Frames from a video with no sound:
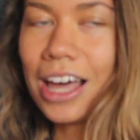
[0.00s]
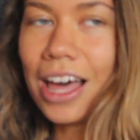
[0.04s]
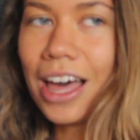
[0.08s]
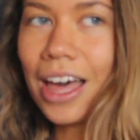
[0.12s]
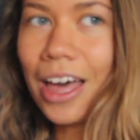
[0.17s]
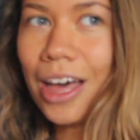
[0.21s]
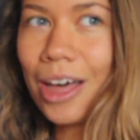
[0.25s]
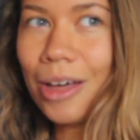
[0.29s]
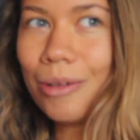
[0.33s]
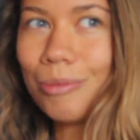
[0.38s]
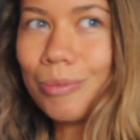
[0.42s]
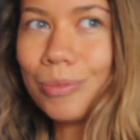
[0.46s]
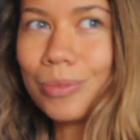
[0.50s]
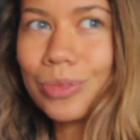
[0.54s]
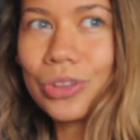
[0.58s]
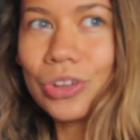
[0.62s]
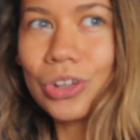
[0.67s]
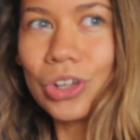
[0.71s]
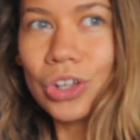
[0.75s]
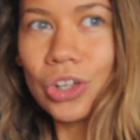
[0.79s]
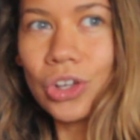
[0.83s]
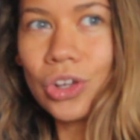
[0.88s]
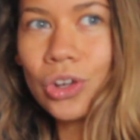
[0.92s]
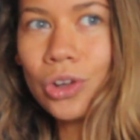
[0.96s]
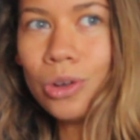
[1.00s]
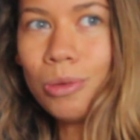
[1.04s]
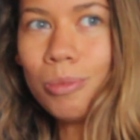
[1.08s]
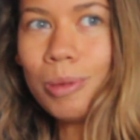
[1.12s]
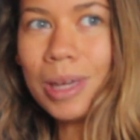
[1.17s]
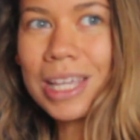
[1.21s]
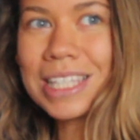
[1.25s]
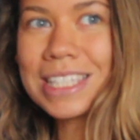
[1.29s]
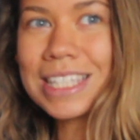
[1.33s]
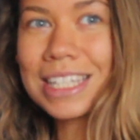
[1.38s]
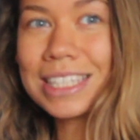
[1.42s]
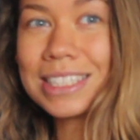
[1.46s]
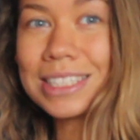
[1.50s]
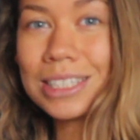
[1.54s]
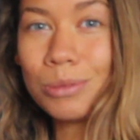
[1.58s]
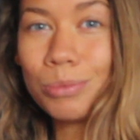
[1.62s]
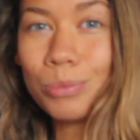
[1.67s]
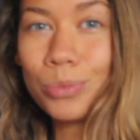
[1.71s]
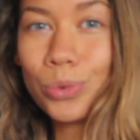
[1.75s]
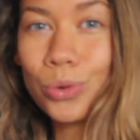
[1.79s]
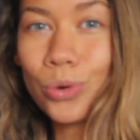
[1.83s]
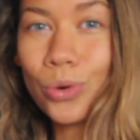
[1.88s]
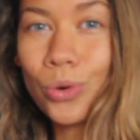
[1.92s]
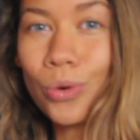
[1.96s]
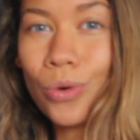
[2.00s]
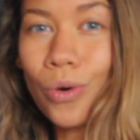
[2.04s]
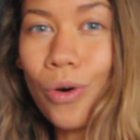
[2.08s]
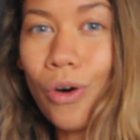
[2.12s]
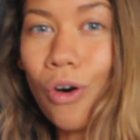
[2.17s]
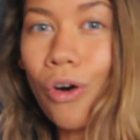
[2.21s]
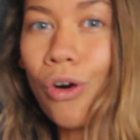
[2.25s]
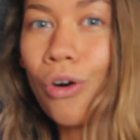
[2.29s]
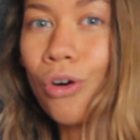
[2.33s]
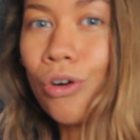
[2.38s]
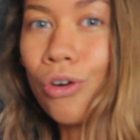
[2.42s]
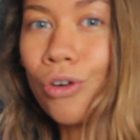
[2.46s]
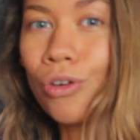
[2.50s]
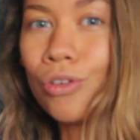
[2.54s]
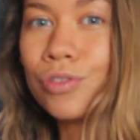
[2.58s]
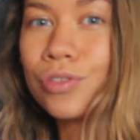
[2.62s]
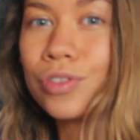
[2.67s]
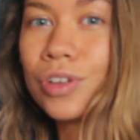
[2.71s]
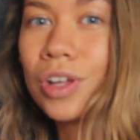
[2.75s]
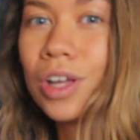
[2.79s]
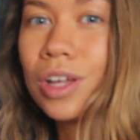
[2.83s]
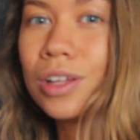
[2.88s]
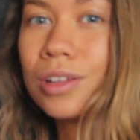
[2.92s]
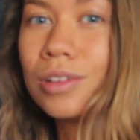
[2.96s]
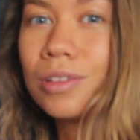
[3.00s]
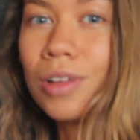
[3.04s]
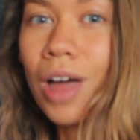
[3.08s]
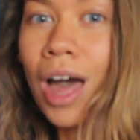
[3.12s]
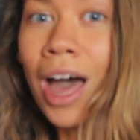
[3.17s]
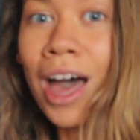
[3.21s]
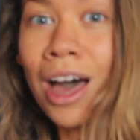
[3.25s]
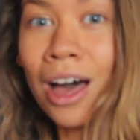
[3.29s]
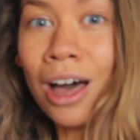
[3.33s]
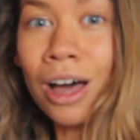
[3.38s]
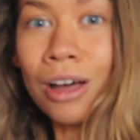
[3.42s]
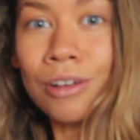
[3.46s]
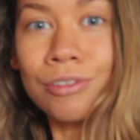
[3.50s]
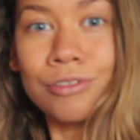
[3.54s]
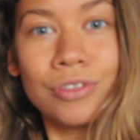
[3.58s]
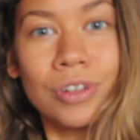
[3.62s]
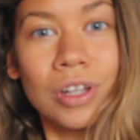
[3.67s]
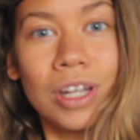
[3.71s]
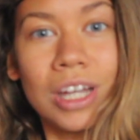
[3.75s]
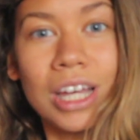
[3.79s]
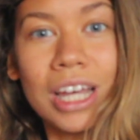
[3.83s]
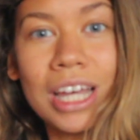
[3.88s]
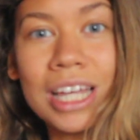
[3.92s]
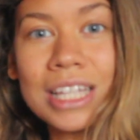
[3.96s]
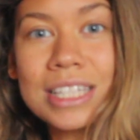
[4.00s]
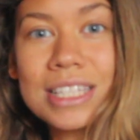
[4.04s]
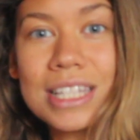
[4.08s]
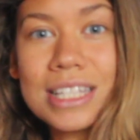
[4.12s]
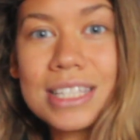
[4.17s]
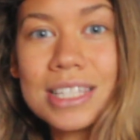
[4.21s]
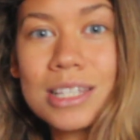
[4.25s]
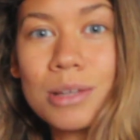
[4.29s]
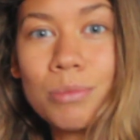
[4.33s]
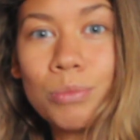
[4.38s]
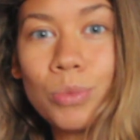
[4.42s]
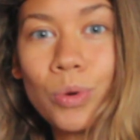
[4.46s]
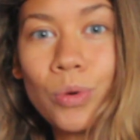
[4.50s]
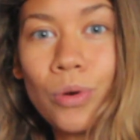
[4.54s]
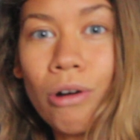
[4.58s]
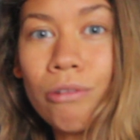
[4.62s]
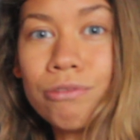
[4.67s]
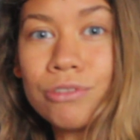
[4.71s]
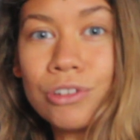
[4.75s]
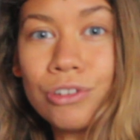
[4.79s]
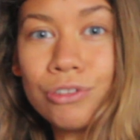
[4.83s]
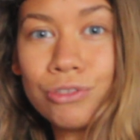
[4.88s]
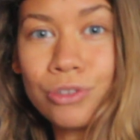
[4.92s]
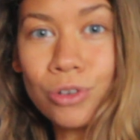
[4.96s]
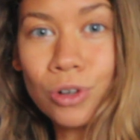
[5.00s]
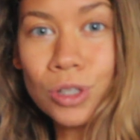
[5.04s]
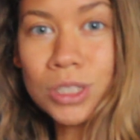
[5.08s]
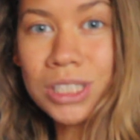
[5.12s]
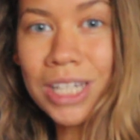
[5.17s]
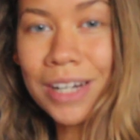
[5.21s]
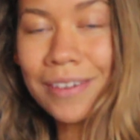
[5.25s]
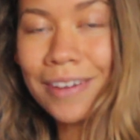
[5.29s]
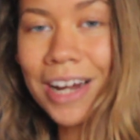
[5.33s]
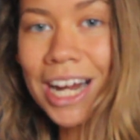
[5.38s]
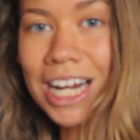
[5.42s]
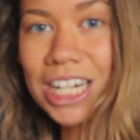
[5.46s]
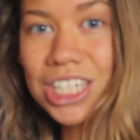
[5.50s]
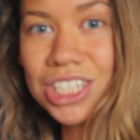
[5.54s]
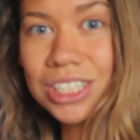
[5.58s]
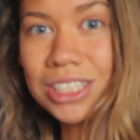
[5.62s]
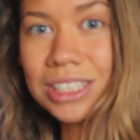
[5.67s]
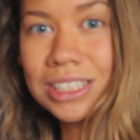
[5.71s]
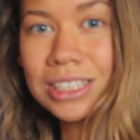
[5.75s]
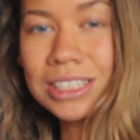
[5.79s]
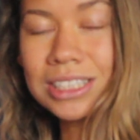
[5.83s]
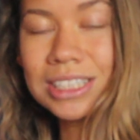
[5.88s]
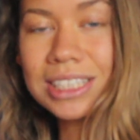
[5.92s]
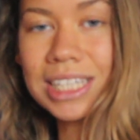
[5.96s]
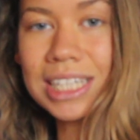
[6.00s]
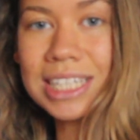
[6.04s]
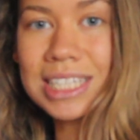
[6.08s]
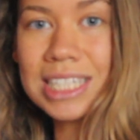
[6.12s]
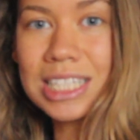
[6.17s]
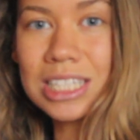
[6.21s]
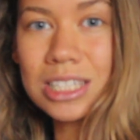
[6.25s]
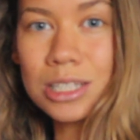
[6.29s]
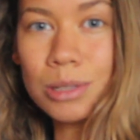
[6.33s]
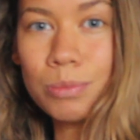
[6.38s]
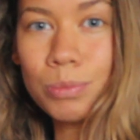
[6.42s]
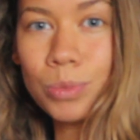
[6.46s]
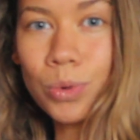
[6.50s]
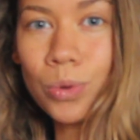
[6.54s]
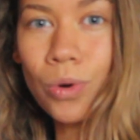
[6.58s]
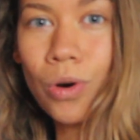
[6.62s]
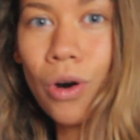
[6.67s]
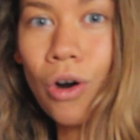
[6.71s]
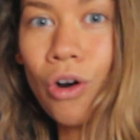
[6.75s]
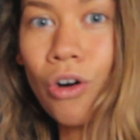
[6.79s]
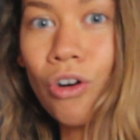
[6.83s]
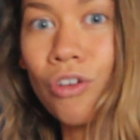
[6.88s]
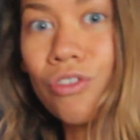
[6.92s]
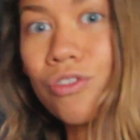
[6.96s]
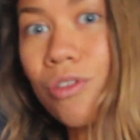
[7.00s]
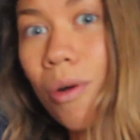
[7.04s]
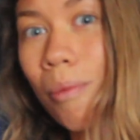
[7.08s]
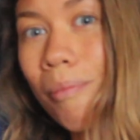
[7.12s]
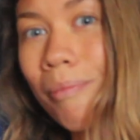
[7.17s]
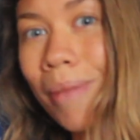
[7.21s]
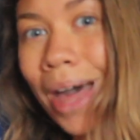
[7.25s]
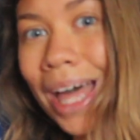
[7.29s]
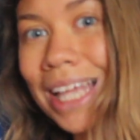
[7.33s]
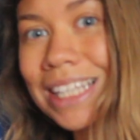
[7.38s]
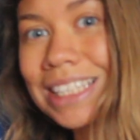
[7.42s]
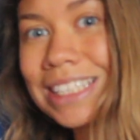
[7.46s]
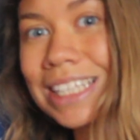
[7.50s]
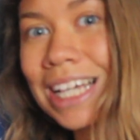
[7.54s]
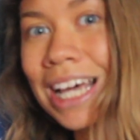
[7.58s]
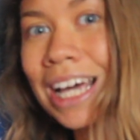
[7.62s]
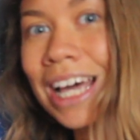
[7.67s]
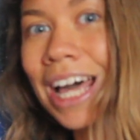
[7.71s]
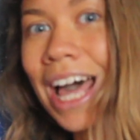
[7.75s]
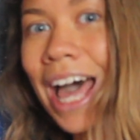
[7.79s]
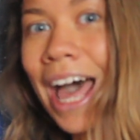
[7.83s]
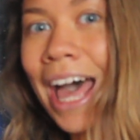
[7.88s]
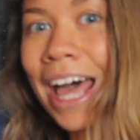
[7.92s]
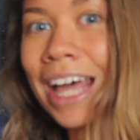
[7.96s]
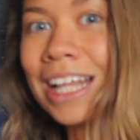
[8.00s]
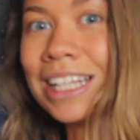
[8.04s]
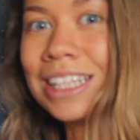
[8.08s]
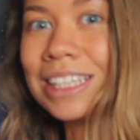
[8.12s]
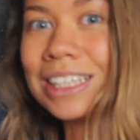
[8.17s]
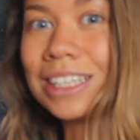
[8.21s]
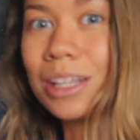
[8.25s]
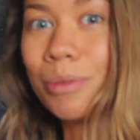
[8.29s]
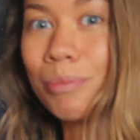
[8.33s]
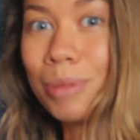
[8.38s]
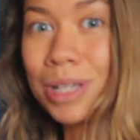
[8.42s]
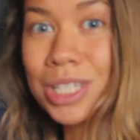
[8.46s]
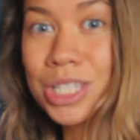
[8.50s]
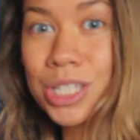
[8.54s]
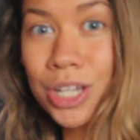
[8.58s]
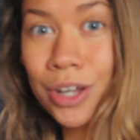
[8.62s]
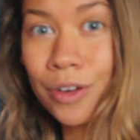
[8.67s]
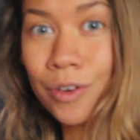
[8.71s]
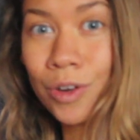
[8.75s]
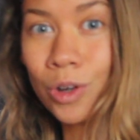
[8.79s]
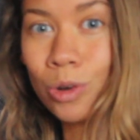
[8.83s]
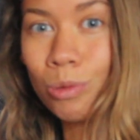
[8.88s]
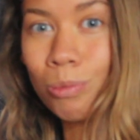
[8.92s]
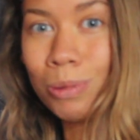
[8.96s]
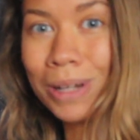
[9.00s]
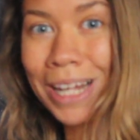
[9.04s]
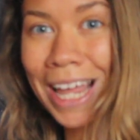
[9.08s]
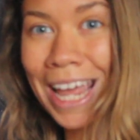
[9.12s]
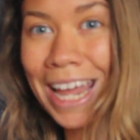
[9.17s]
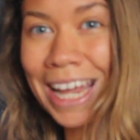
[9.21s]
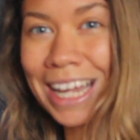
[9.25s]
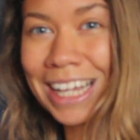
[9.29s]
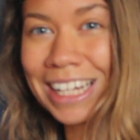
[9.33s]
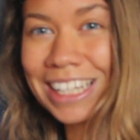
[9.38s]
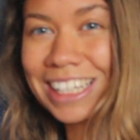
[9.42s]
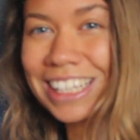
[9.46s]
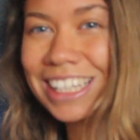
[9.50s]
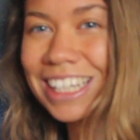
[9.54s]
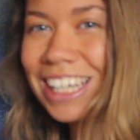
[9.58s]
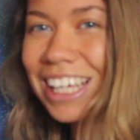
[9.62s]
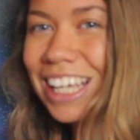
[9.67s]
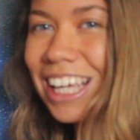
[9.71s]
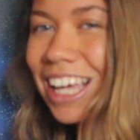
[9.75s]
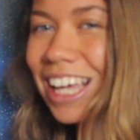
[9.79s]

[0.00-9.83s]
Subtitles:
the cube is a symbol of earth. It's a symbol of the four directions. It's a symbol of matter and the material plane.